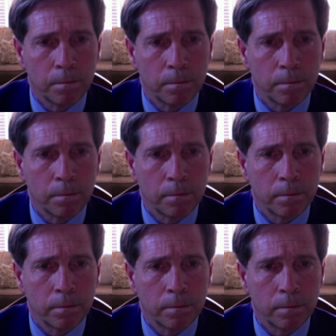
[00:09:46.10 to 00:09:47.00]

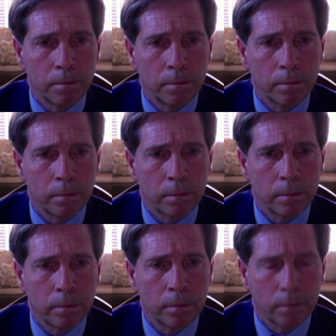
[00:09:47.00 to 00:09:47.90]

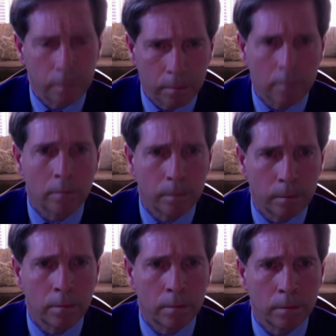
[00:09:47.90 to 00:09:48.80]

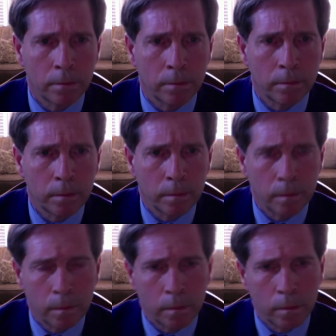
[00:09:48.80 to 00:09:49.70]

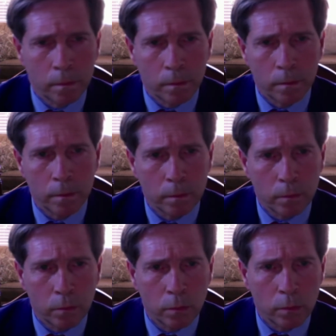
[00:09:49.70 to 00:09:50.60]

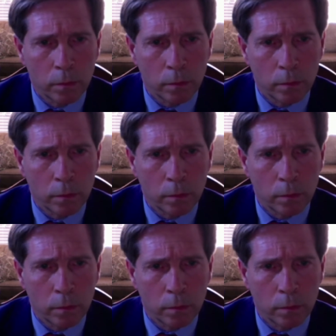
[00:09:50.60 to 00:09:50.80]
No words are spoken by the person on screen.